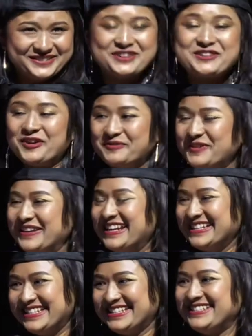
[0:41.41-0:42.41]
Corporate
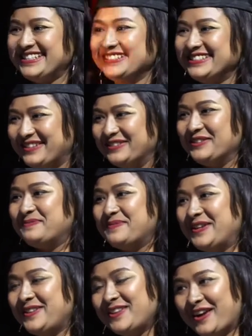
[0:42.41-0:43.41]
and Digital
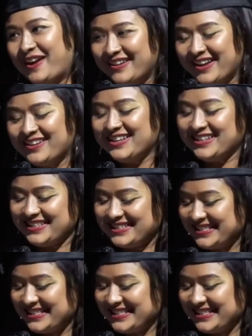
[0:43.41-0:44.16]
Development, Naryakit,